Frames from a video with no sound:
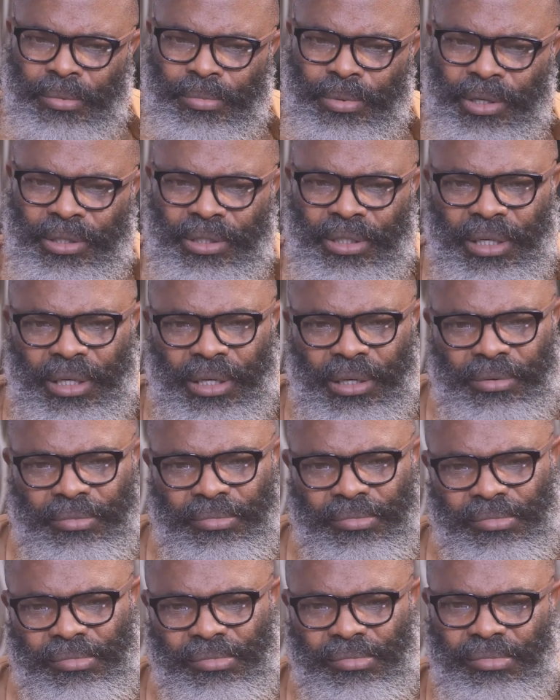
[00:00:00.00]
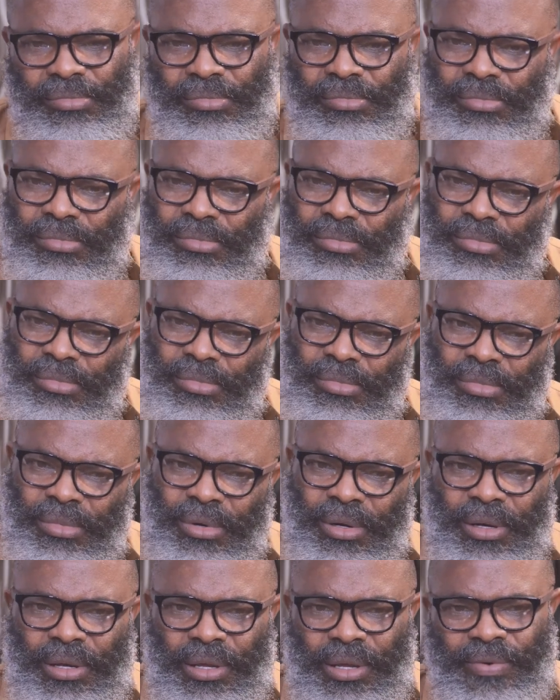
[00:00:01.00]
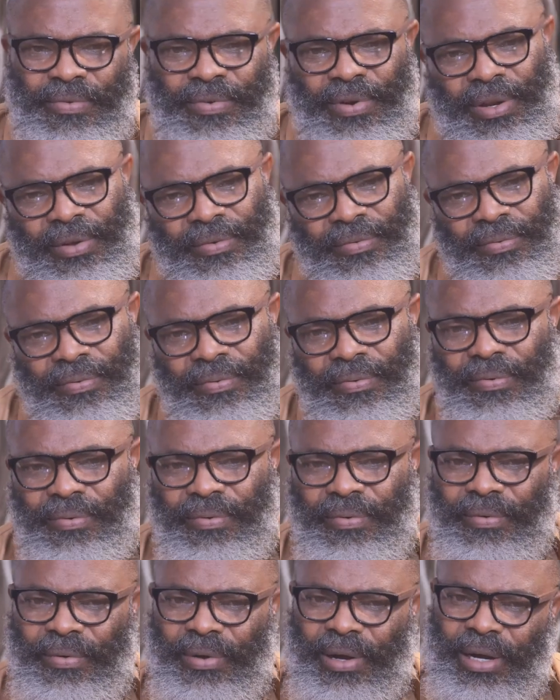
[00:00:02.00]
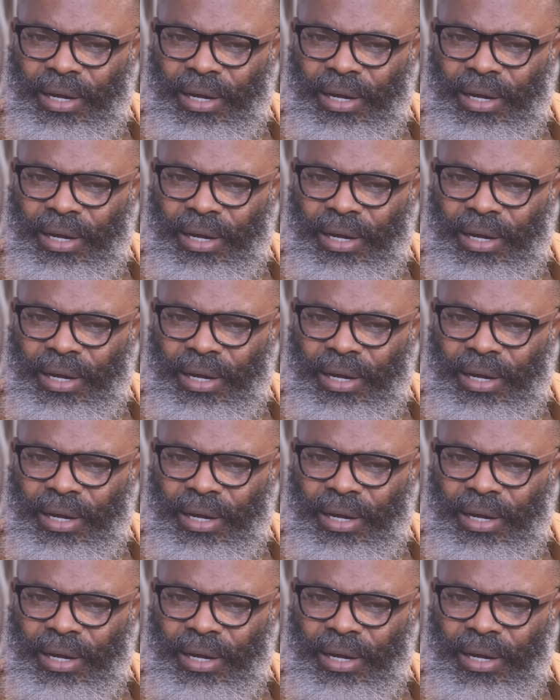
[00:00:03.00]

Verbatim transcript: but um, even if